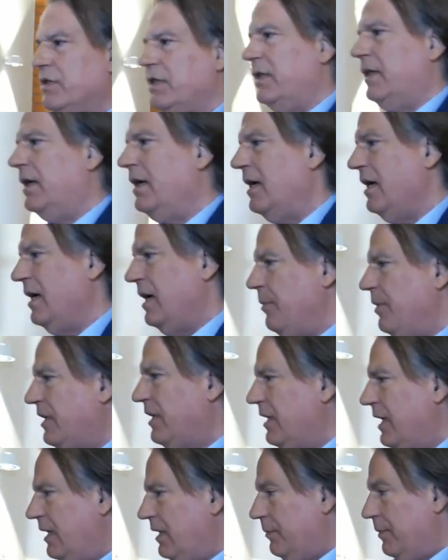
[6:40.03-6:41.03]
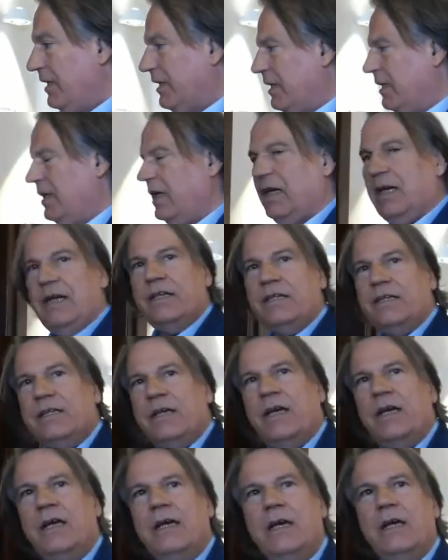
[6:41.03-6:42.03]
see a bit later. But be here, quiet
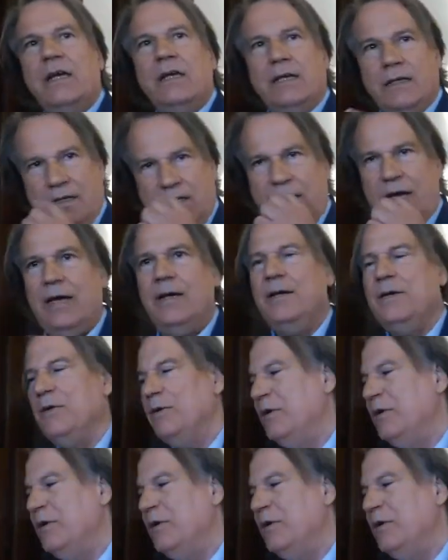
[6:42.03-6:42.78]
here, yeah.